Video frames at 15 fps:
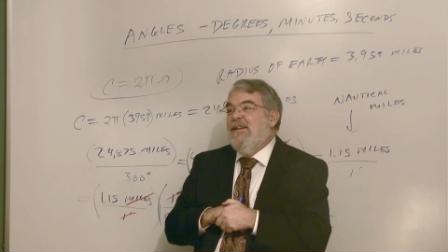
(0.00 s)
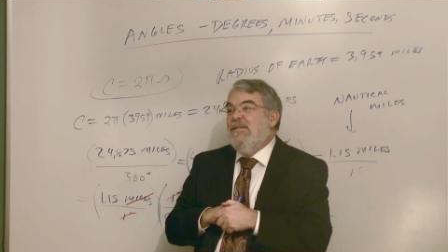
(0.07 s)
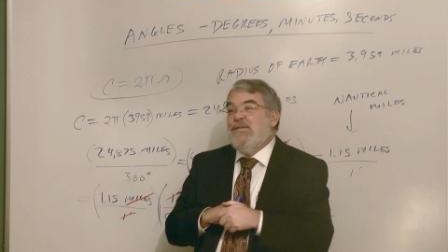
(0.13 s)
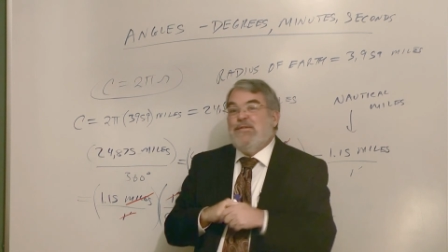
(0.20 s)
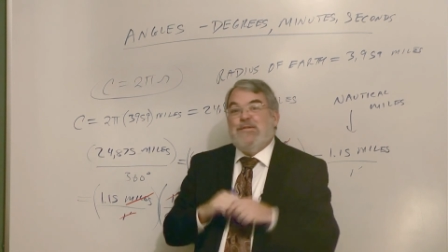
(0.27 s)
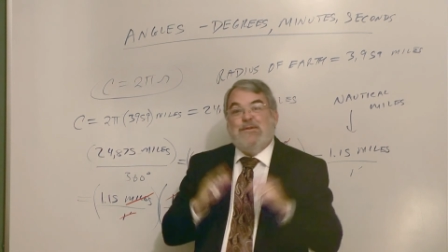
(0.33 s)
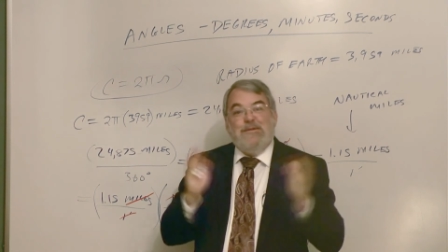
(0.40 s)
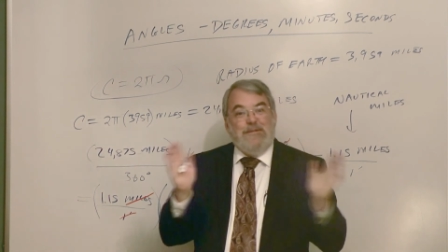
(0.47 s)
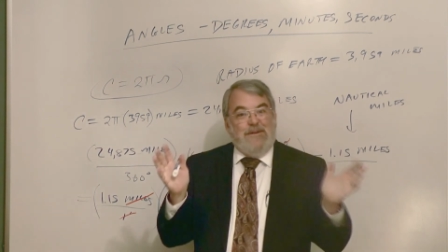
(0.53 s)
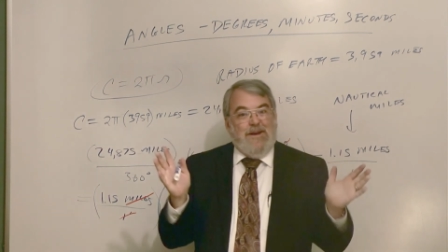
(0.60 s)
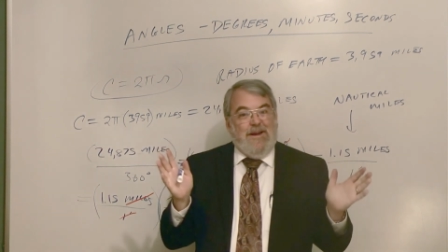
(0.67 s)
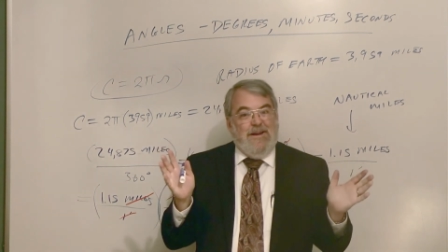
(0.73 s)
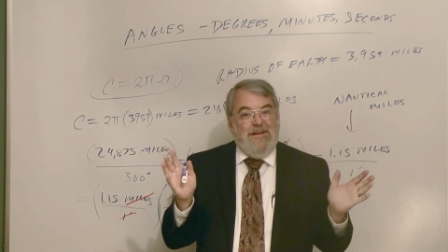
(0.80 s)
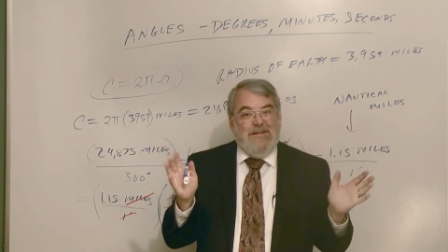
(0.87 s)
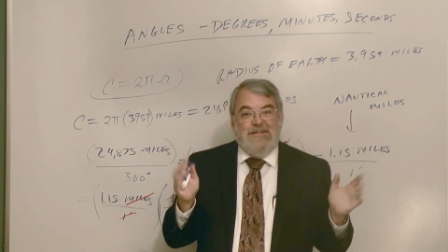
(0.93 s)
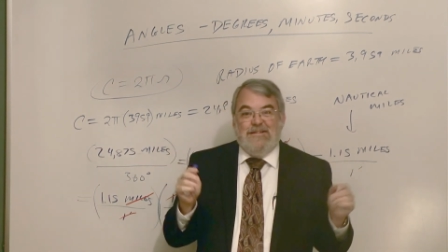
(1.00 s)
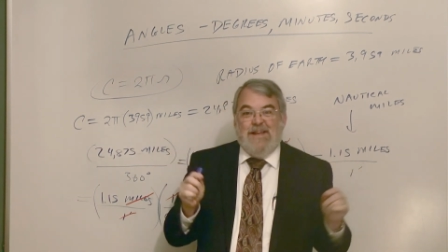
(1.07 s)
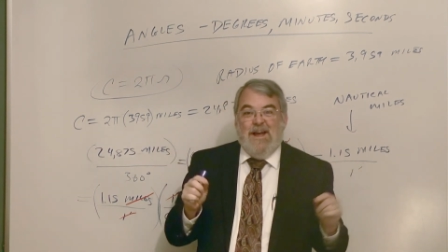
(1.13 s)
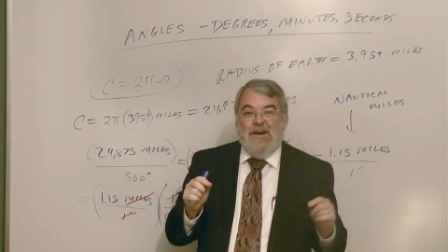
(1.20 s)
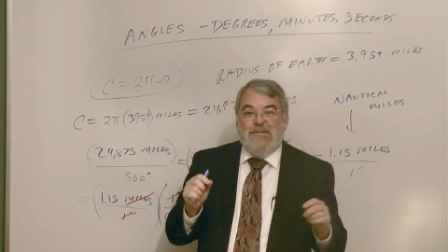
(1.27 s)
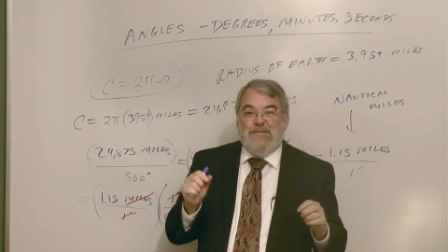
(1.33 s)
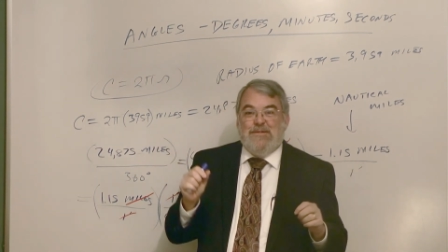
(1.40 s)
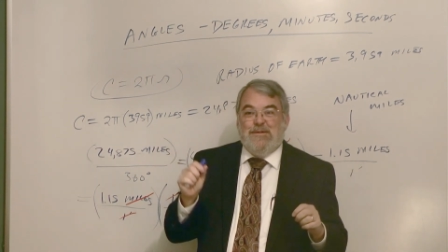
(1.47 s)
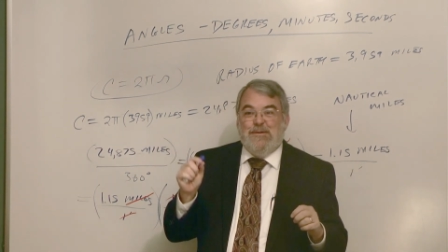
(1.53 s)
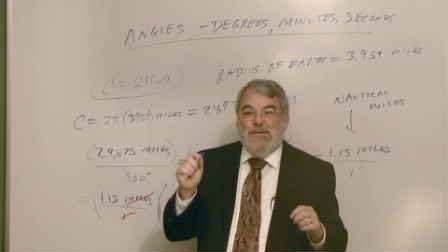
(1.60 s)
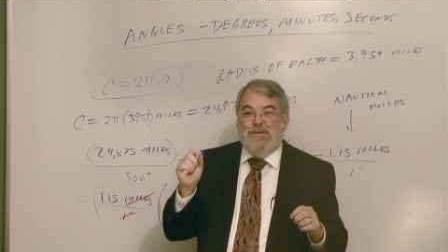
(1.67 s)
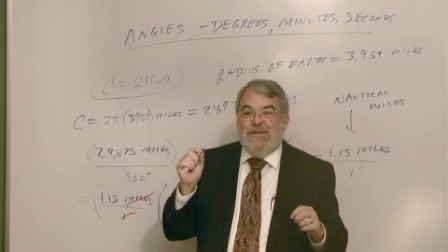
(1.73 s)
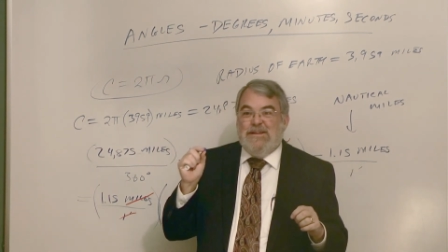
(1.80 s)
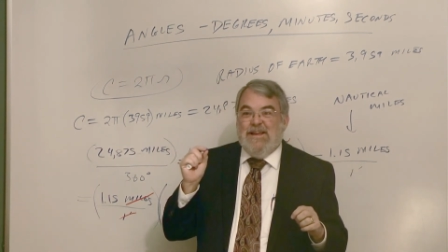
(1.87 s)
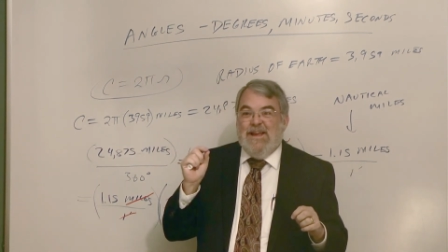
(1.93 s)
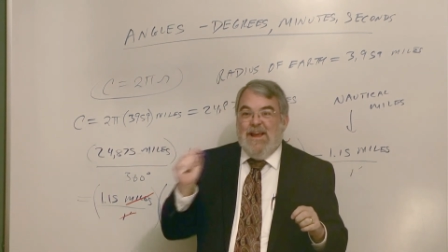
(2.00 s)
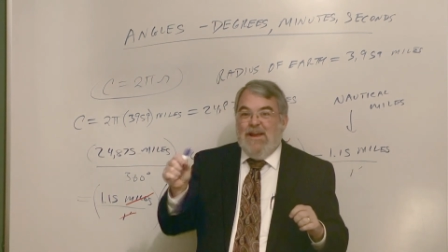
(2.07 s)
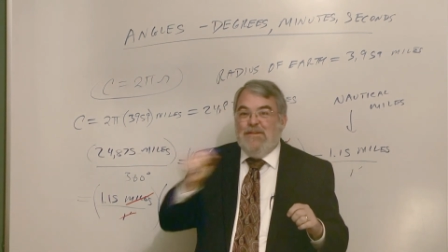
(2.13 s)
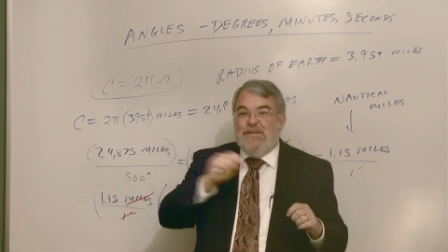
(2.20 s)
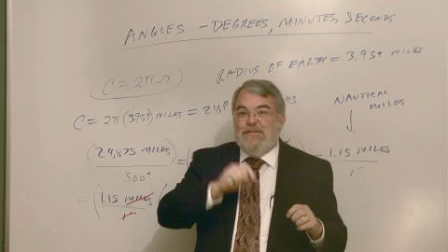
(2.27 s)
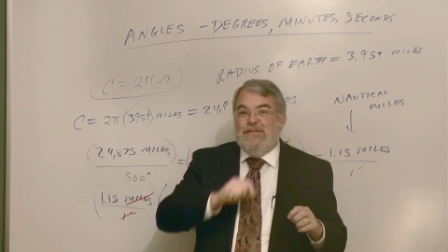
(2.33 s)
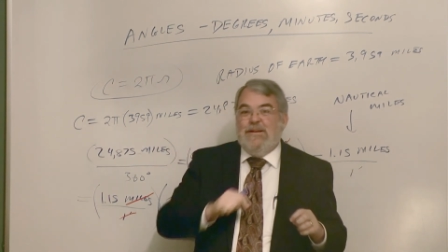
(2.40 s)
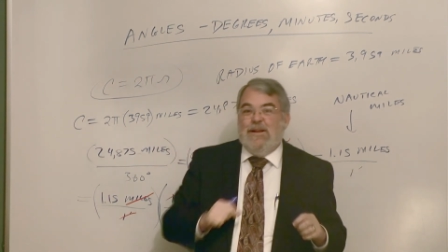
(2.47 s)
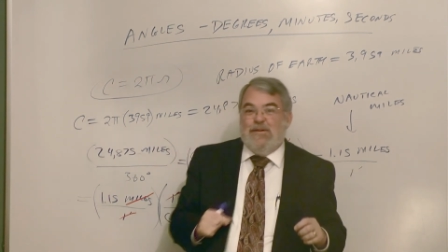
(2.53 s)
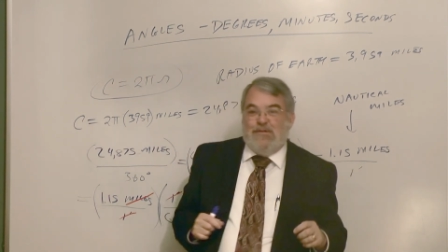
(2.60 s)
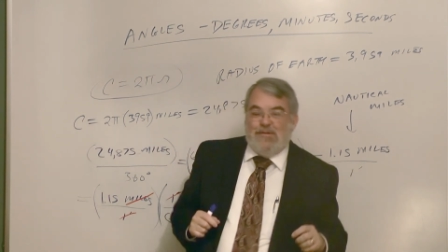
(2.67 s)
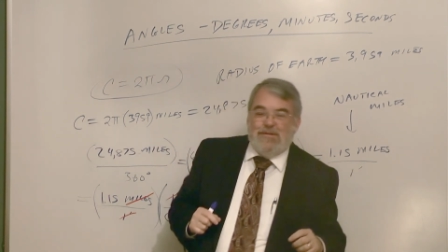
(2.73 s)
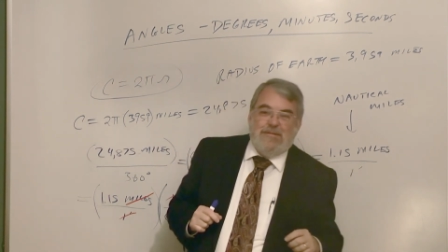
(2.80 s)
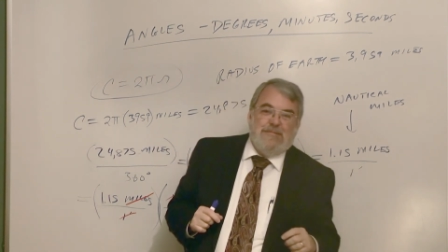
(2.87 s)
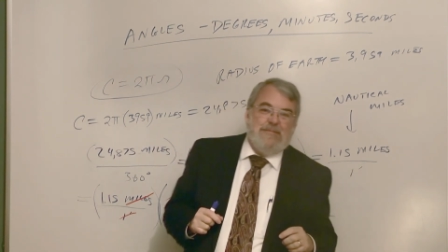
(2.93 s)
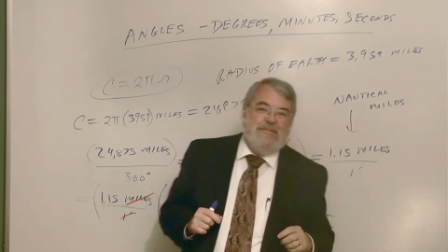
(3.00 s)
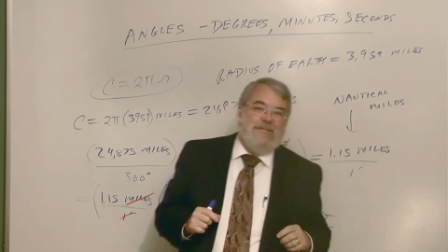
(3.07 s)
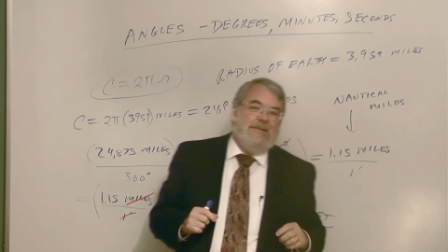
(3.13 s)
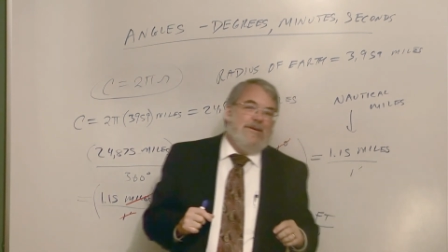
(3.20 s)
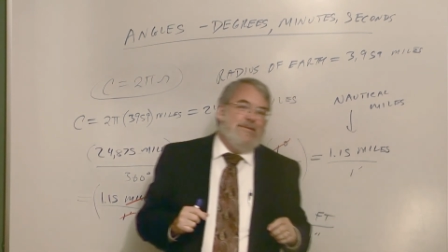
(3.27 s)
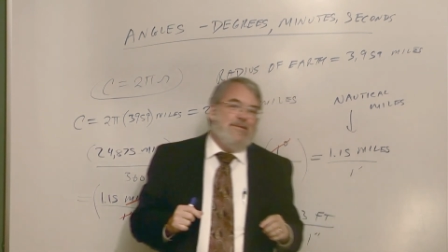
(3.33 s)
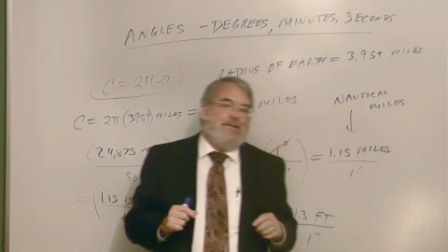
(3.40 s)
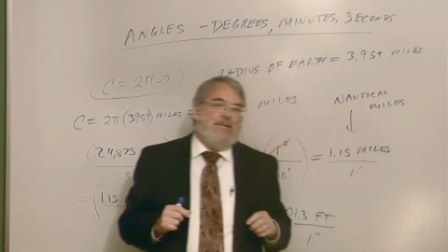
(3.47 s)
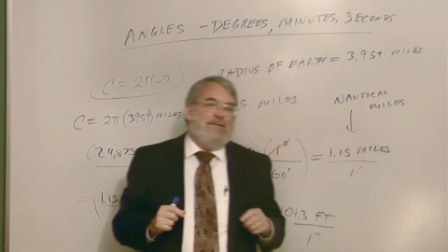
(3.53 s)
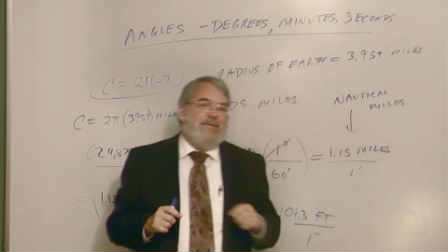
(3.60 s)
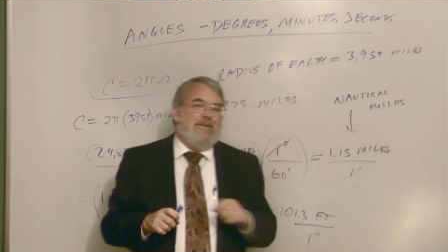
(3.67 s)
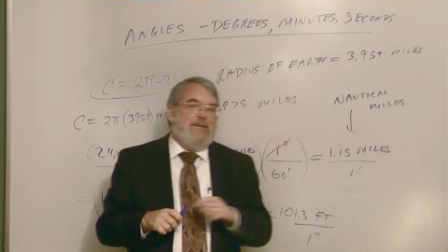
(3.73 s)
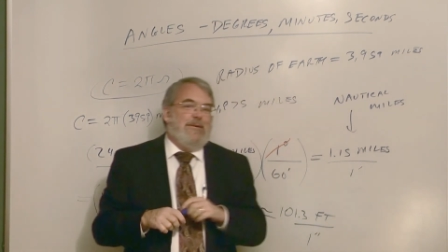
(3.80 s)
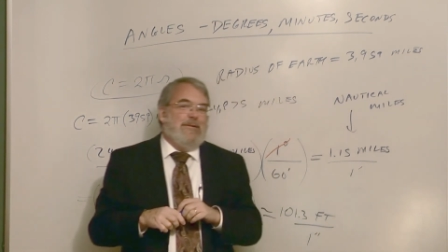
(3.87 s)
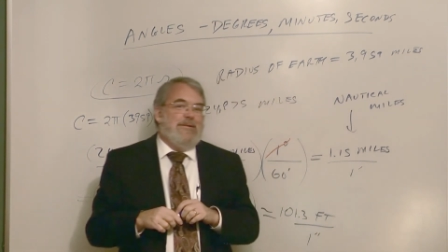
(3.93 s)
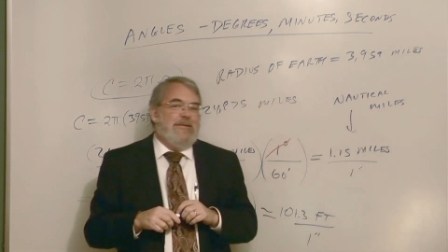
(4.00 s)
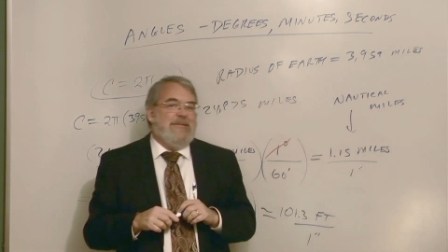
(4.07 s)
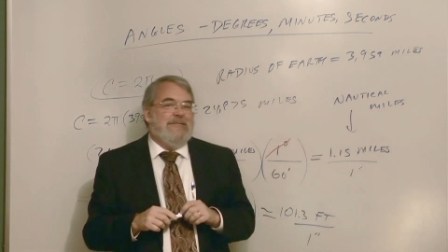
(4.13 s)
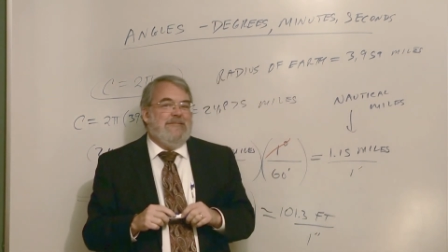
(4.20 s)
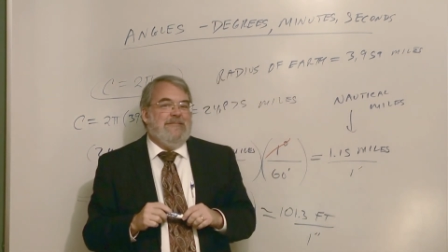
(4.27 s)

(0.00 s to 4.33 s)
survey down to 1/8 of an inch on the surface of the Earth.